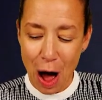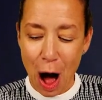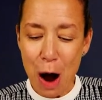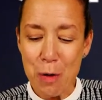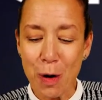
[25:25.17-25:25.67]

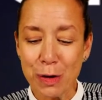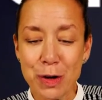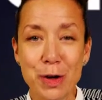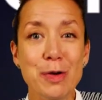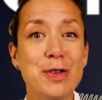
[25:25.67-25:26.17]
I want
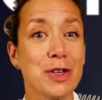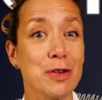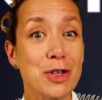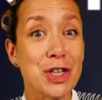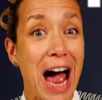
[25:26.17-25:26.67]
you to
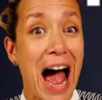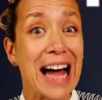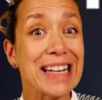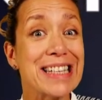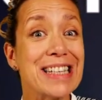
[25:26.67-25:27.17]
chat
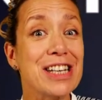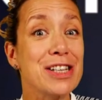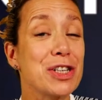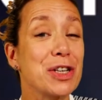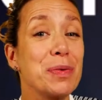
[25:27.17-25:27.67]

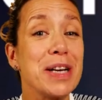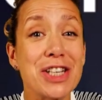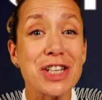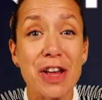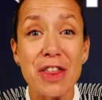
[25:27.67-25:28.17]
to
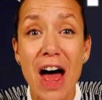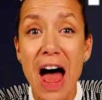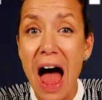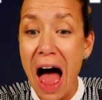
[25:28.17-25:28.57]
each other